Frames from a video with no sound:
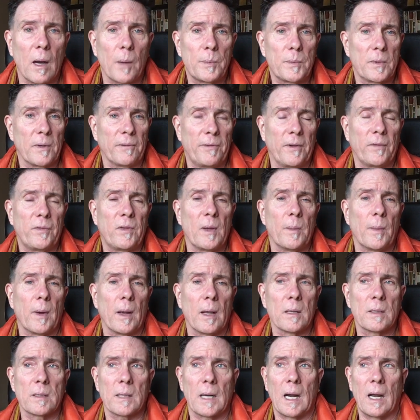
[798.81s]
up to 50
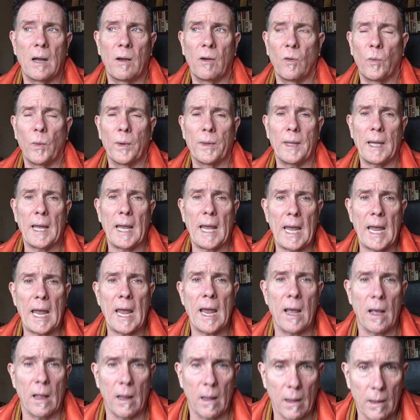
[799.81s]
miles an hour with
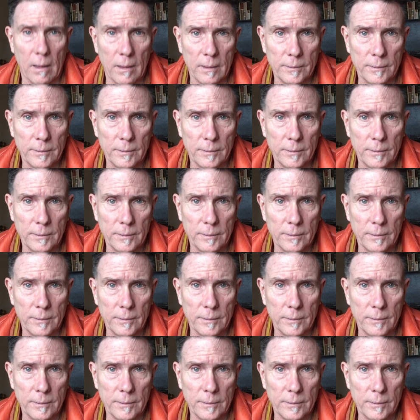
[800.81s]
hail.